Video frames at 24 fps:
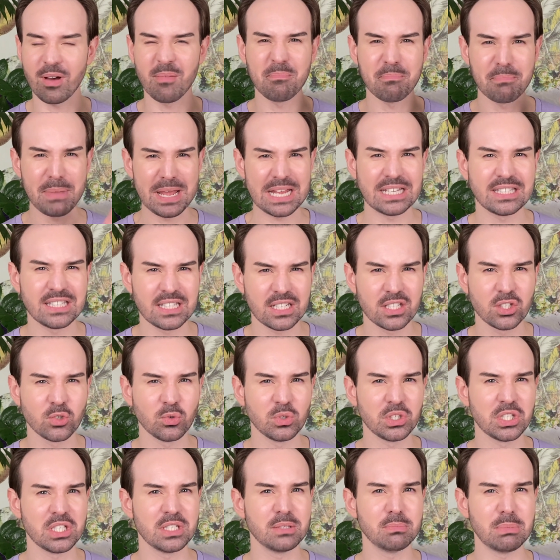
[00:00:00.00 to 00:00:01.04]
basics,
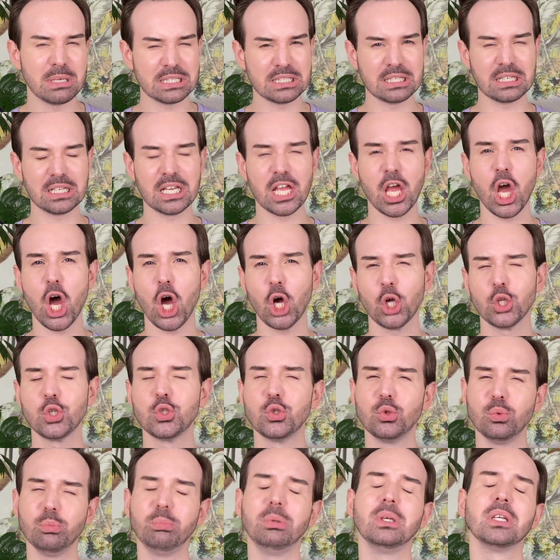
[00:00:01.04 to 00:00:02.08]
which is basically how
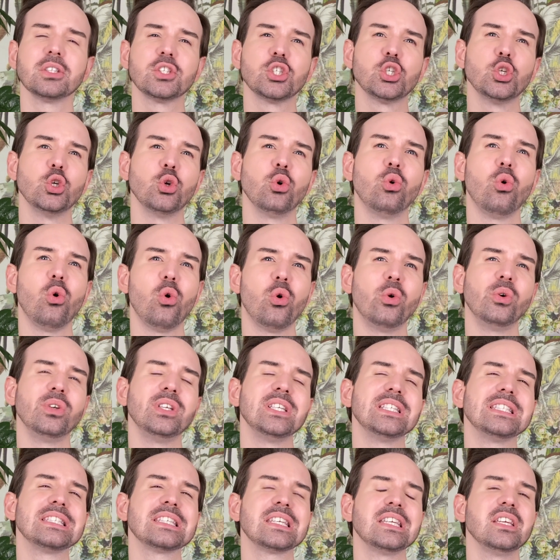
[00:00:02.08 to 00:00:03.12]
to build your own
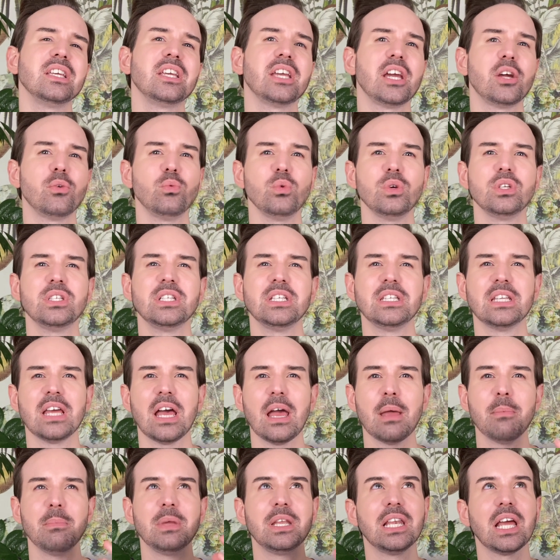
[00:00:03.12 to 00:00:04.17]
skincare routine. I
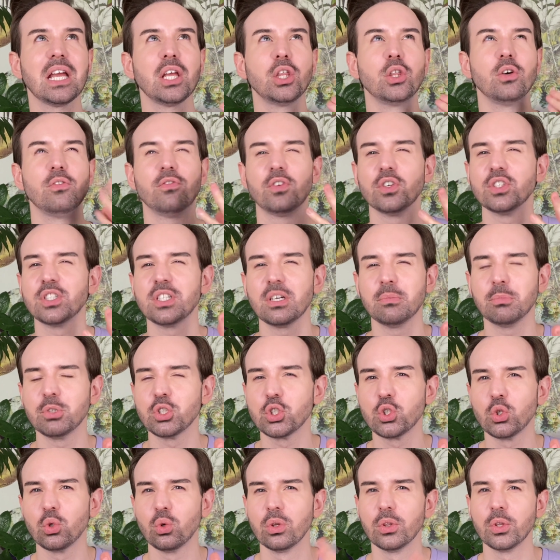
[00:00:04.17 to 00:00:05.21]
mean, like the
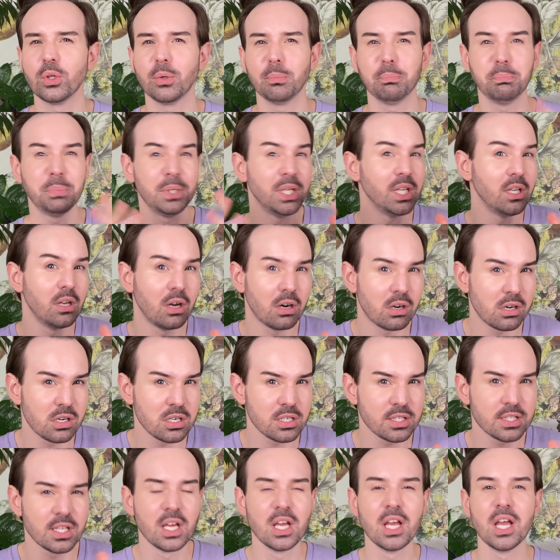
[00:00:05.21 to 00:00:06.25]
fundamental, the
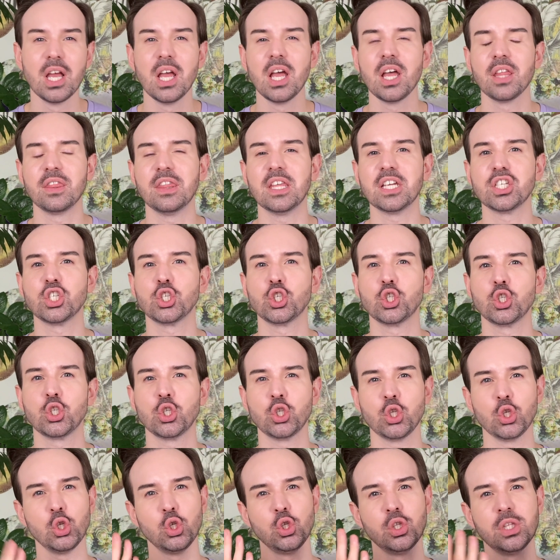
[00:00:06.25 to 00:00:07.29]
pillars
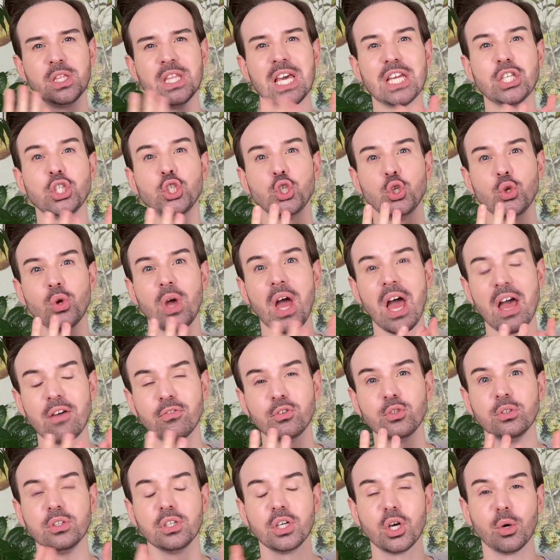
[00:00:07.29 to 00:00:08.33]
that you have
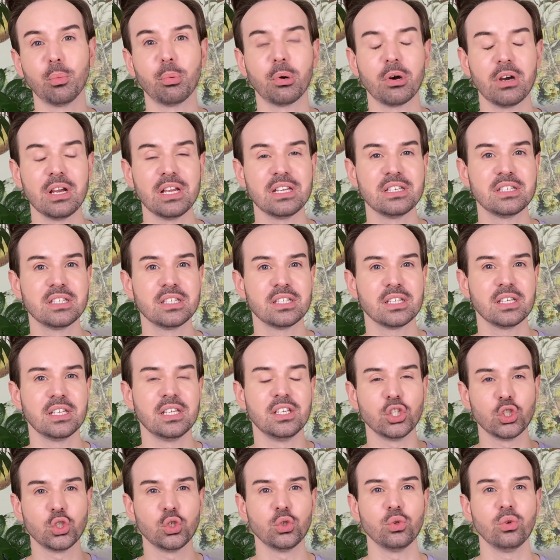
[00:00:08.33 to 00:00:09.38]
to incorporate
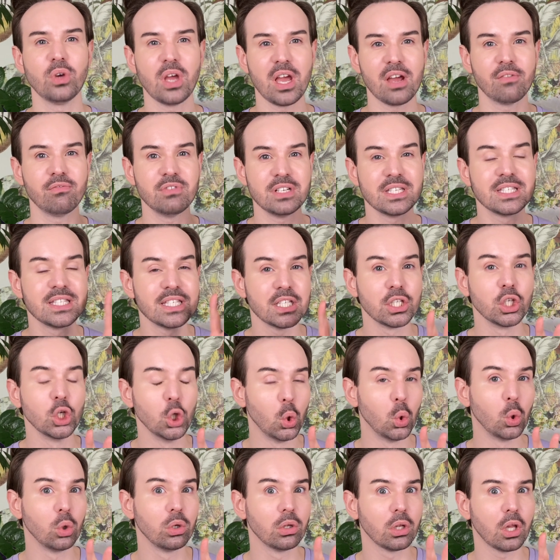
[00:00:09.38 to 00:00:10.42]
into every
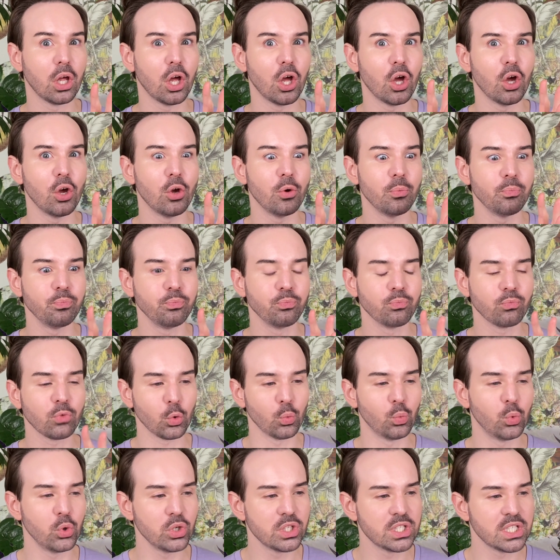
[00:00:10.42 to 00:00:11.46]
single
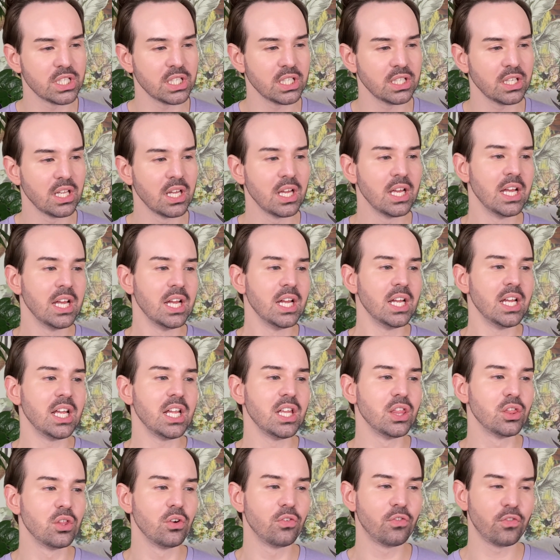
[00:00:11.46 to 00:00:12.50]
routine.
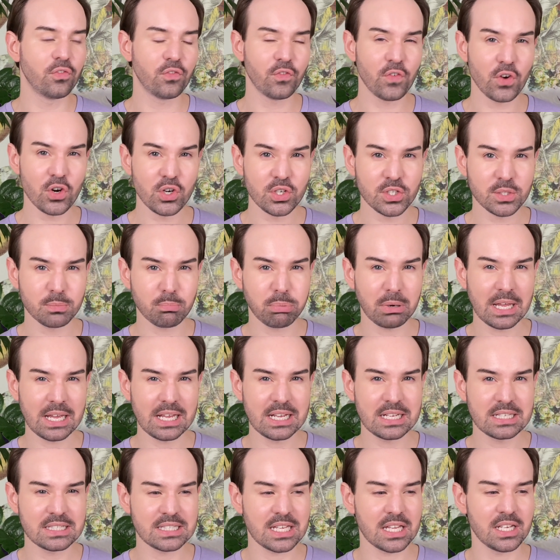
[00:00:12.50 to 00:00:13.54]
In the first
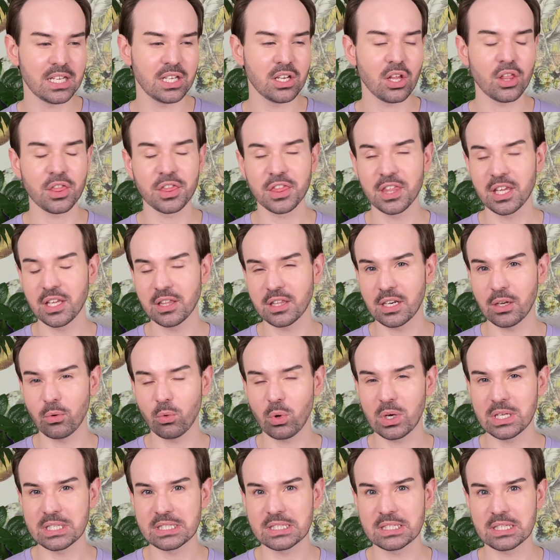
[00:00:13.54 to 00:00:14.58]
place, I didn't think that I
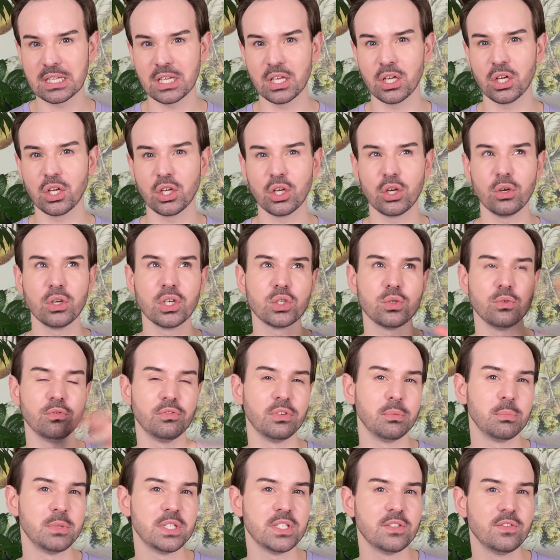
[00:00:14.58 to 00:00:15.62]
was going to
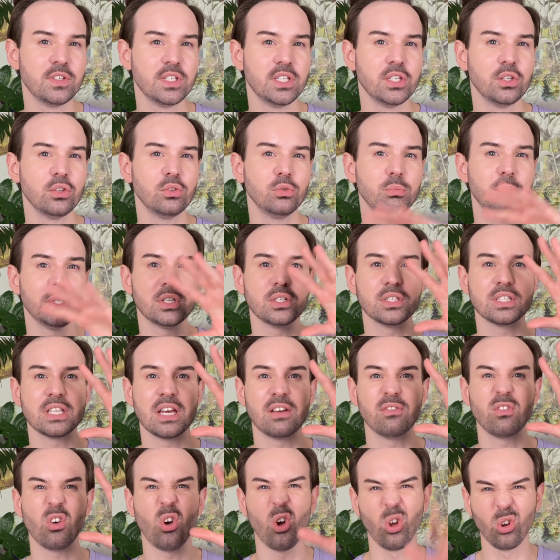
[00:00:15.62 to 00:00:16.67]
film this video because
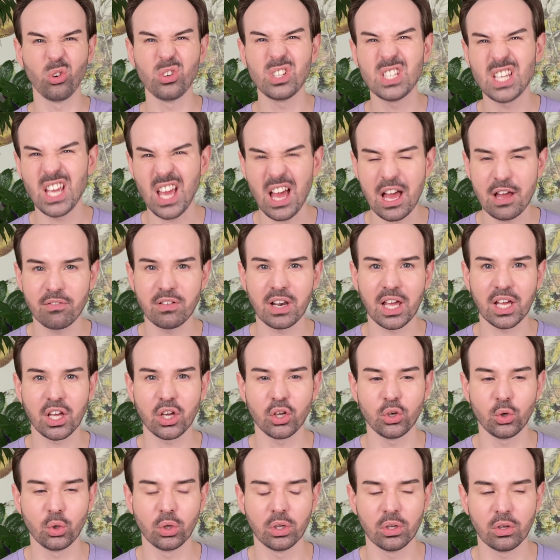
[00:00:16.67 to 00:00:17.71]
I've already have like
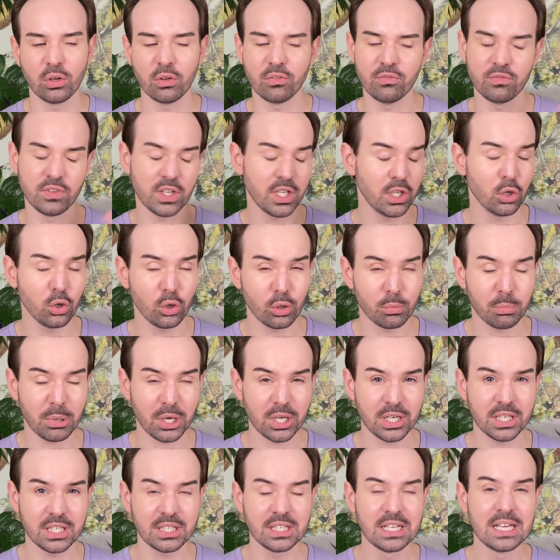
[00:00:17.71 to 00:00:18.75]
a video about
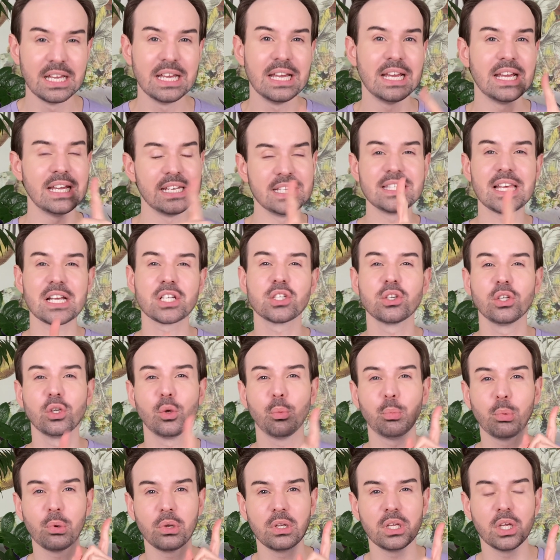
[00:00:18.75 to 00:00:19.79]
it. It is actually a
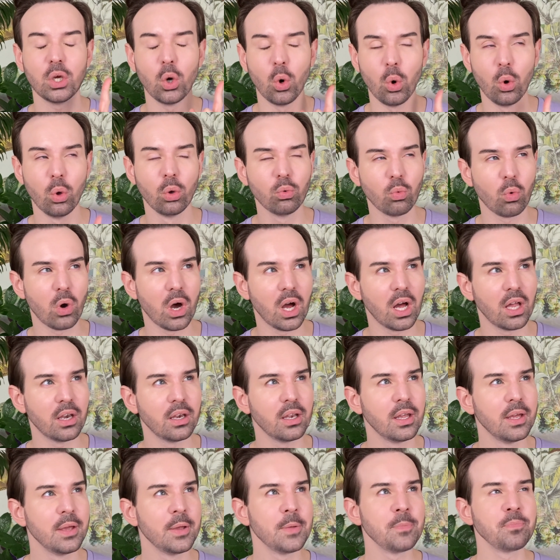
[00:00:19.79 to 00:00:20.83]
pretty old
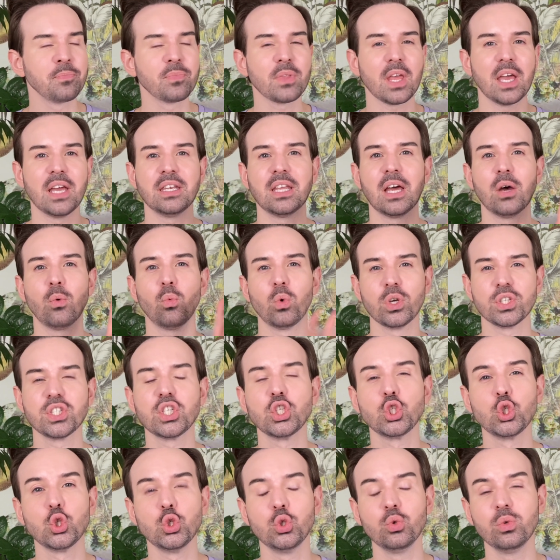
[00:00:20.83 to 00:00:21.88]
one, and I wanted
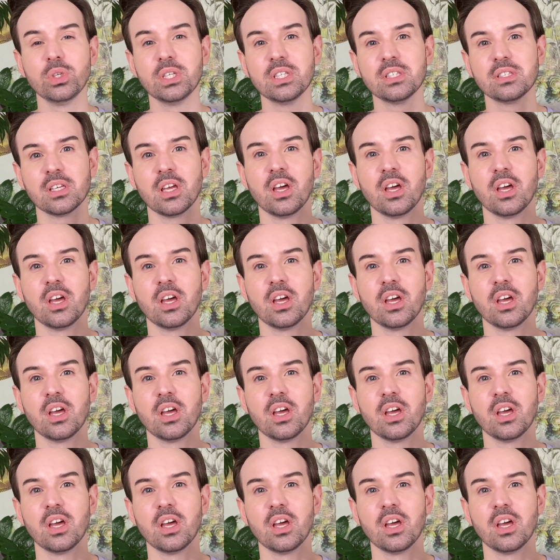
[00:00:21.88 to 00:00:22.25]
to do it